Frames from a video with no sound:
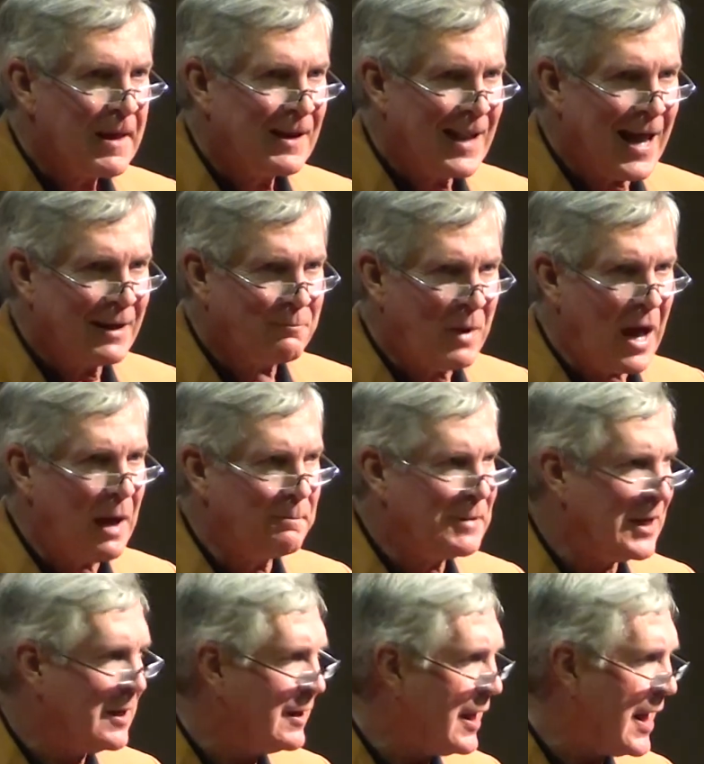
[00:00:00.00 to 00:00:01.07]
like
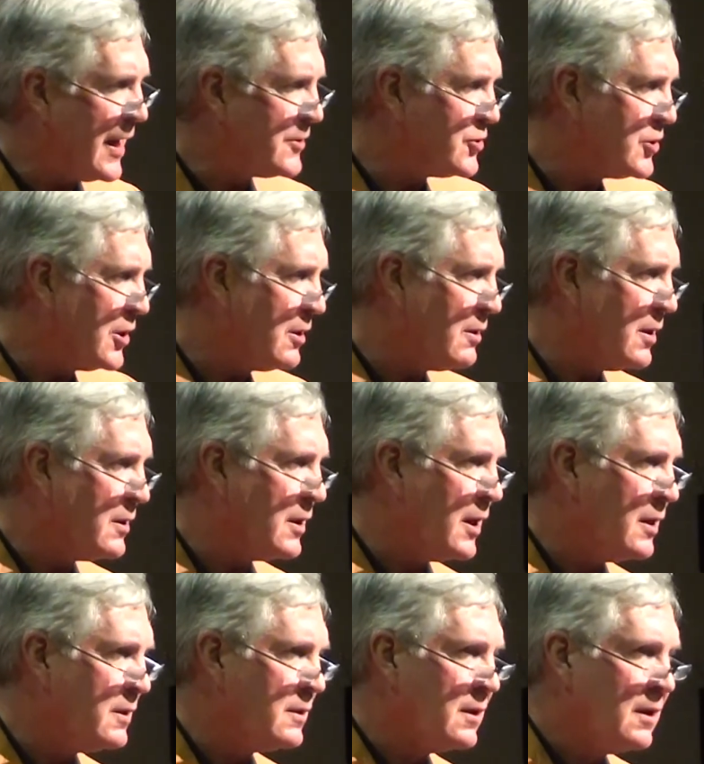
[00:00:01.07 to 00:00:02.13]
Bob did last year,
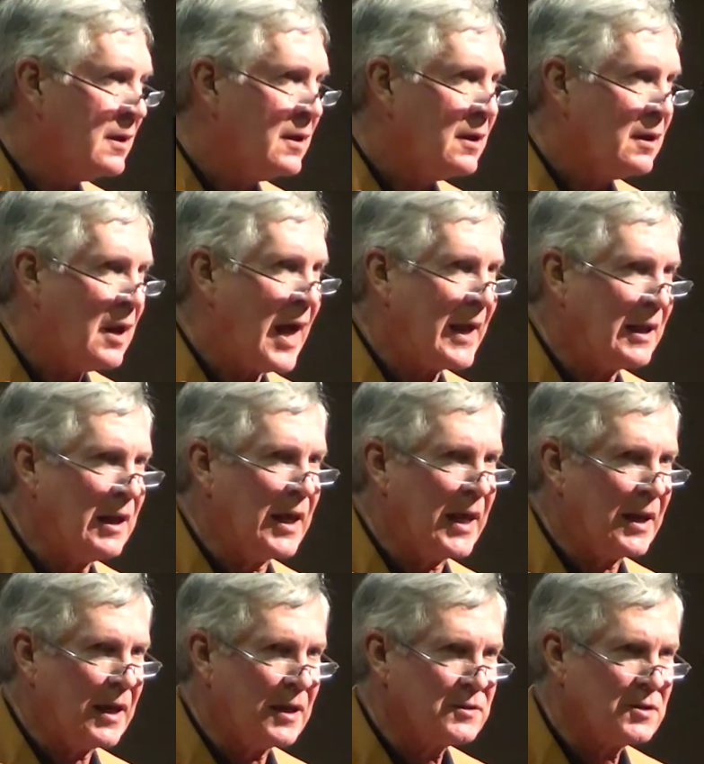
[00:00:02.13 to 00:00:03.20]
and like
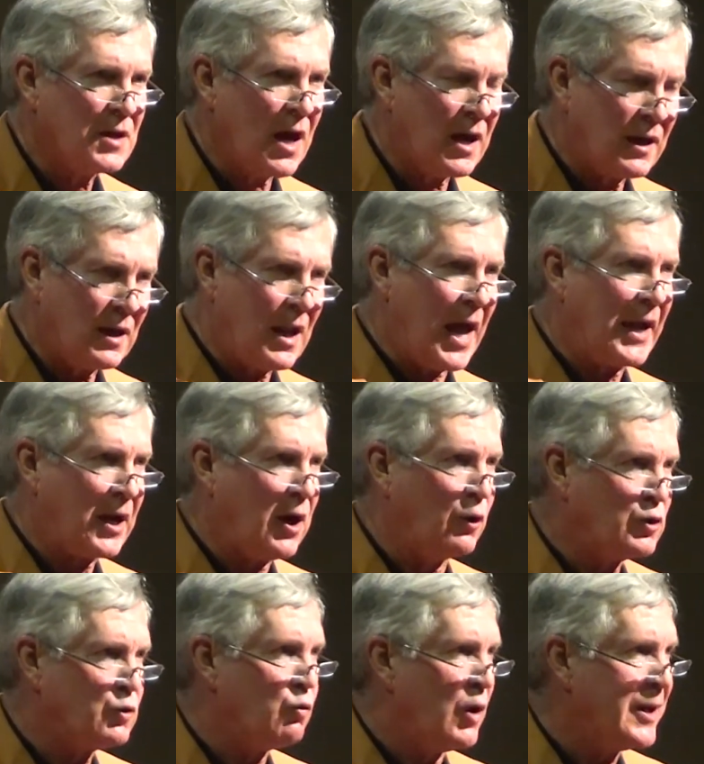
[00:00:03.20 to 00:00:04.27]
Glenn has done, and like
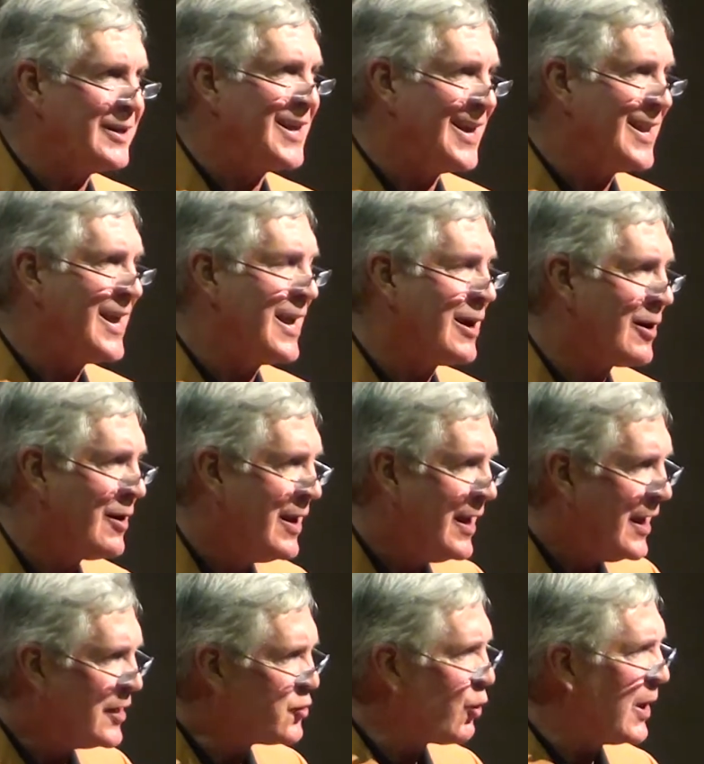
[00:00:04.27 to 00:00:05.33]
Coach Wood did
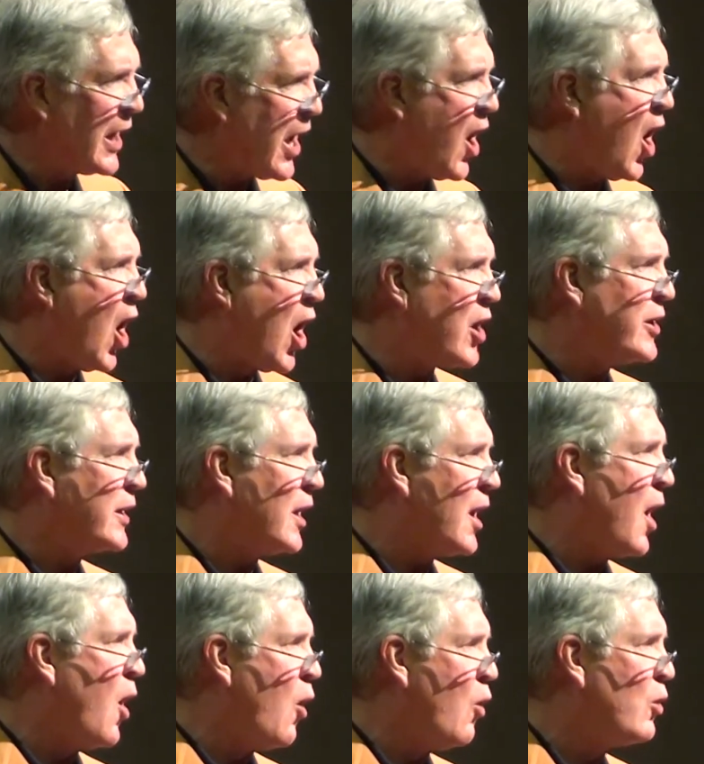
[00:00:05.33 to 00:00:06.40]
here. It's really hard to get
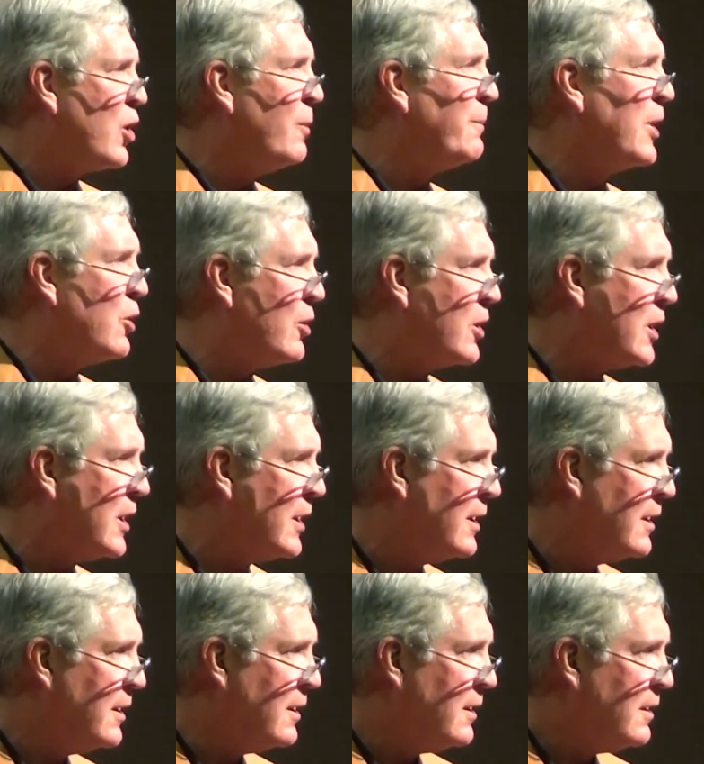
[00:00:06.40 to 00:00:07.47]
a whole community
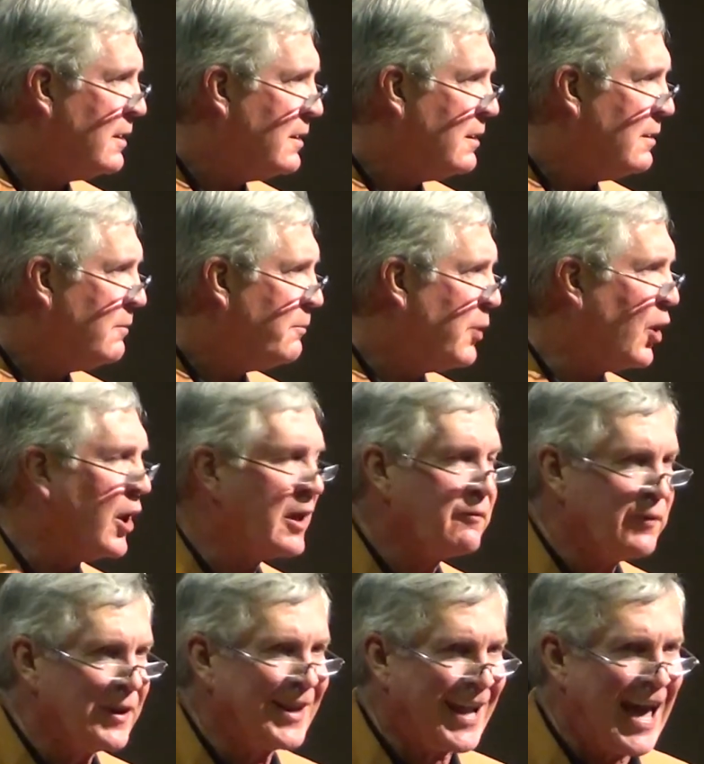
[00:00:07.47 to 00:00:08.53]

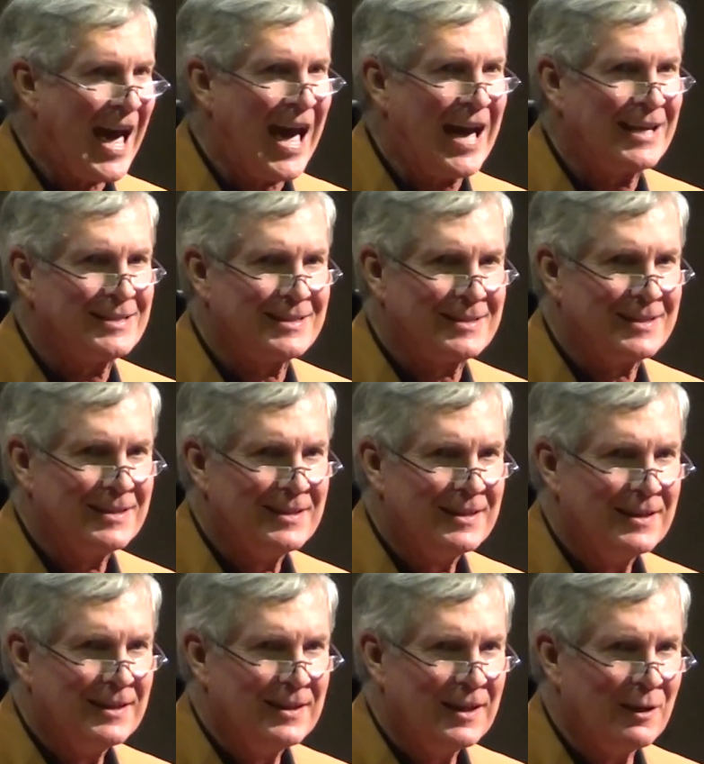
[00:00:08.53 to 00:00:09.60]
pulling for the guys
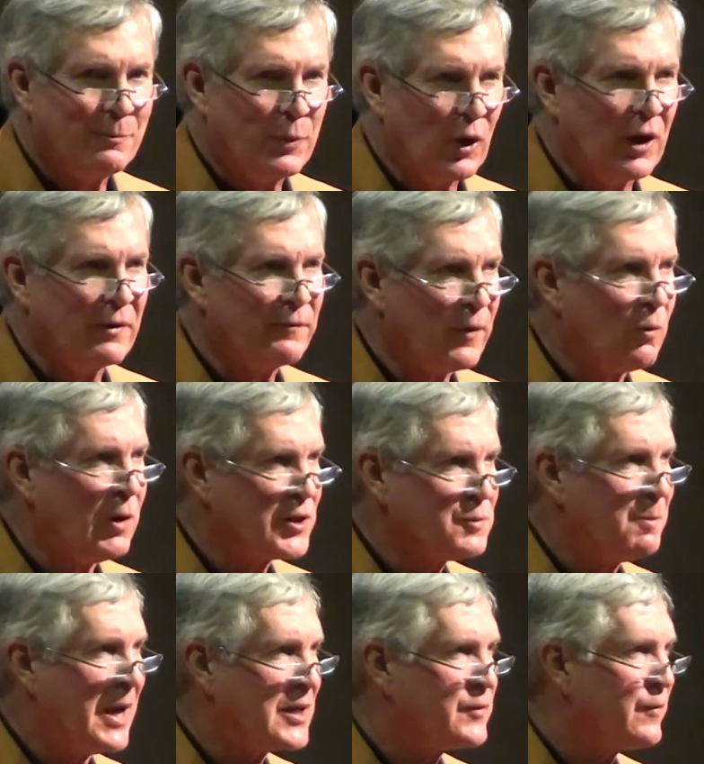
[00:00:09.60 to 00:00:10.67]
and pulling for
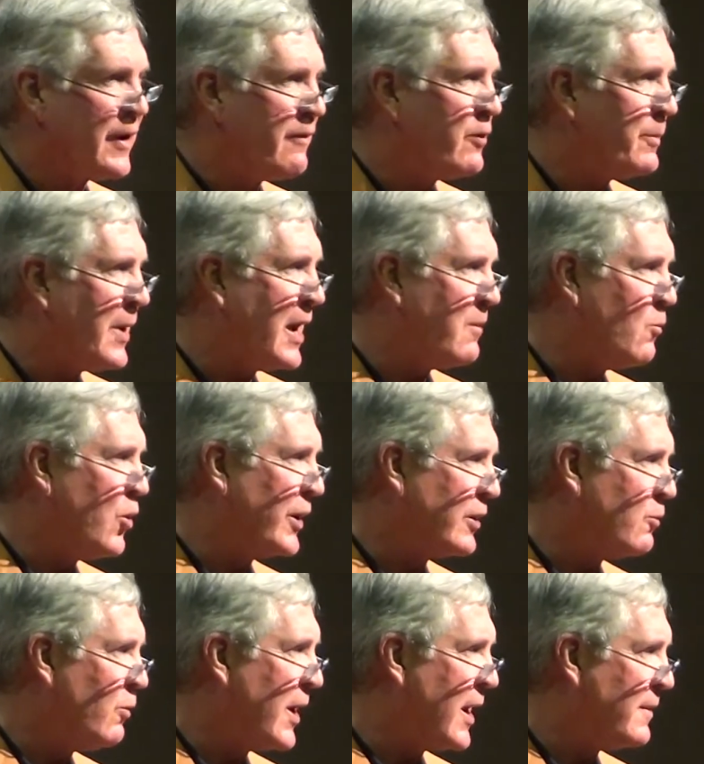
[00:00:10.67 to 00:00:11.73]
what's best for everybody and
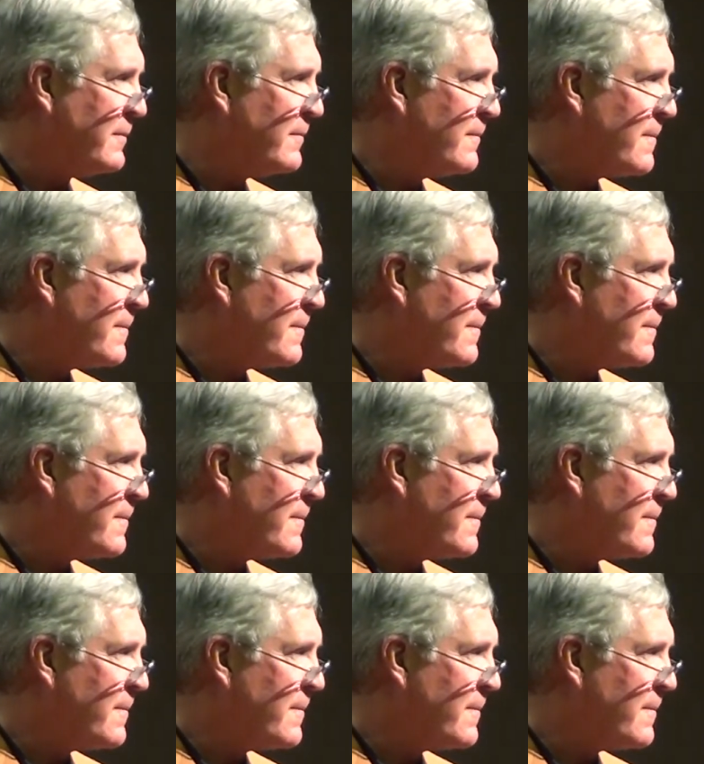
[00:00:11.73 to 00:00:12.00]
wanting to win.